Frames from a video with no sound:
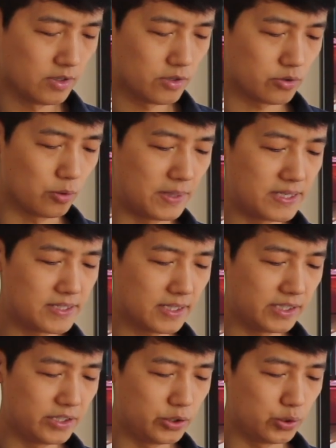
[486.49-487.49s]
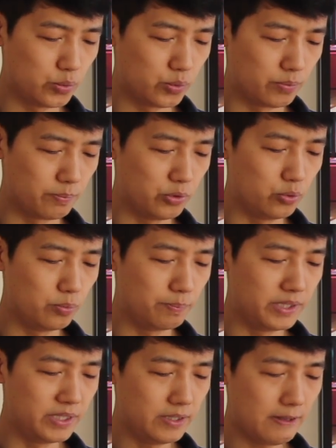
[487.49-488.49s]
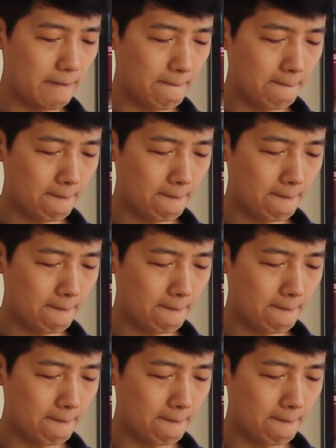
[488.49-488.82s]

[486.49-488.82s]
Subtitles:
So basically you would do B,